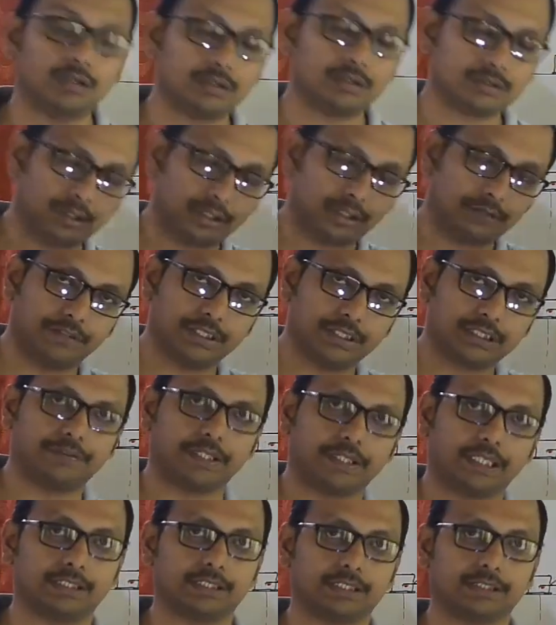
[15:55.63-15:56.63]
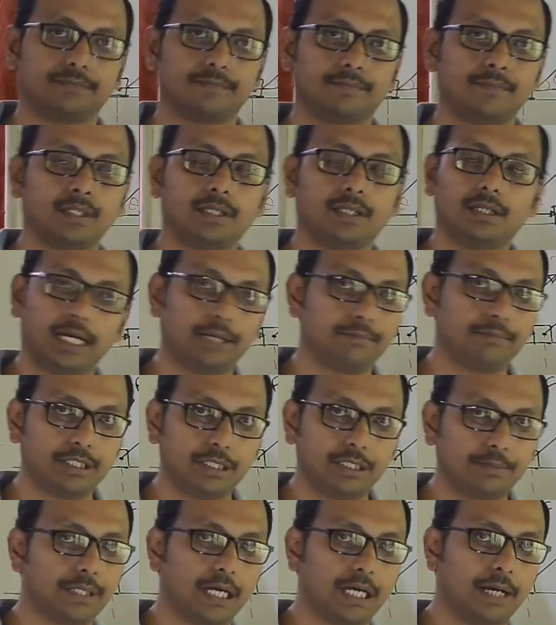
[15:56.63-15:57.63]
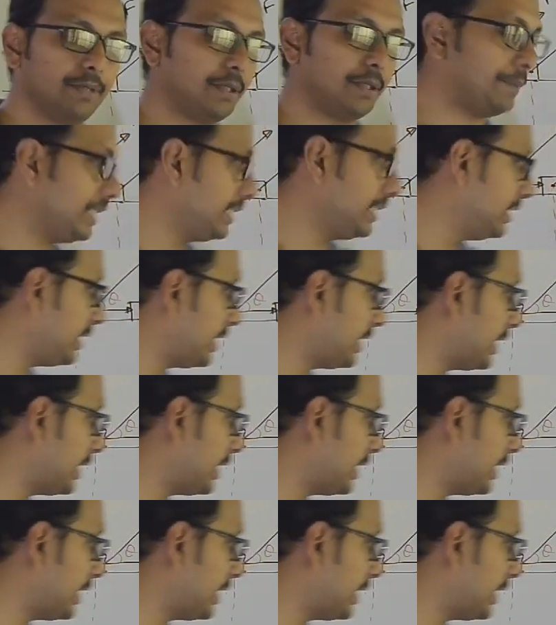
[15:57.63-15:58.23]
or sorry, first vector. I am repeating it